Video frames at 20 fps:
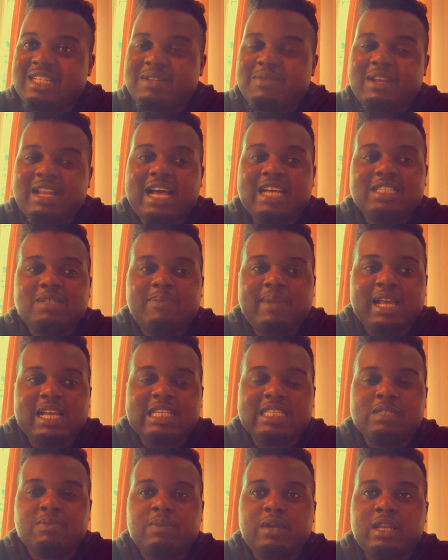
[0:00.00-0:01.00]
the last
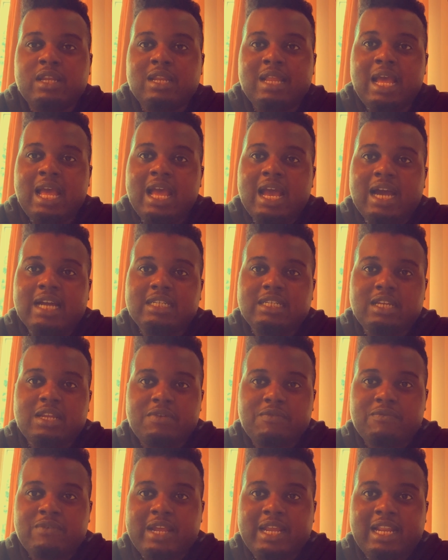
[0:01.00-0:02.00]
placement I
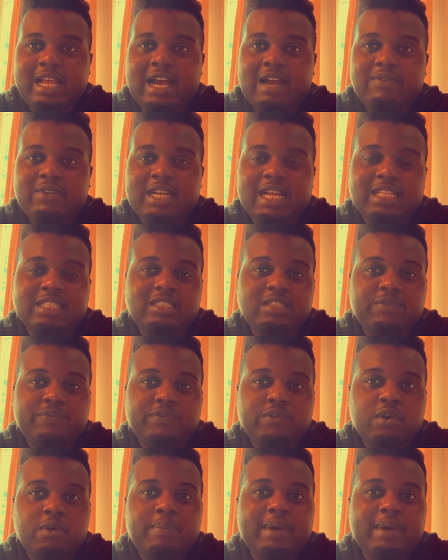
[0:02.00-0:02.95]
didn't really have an answer for.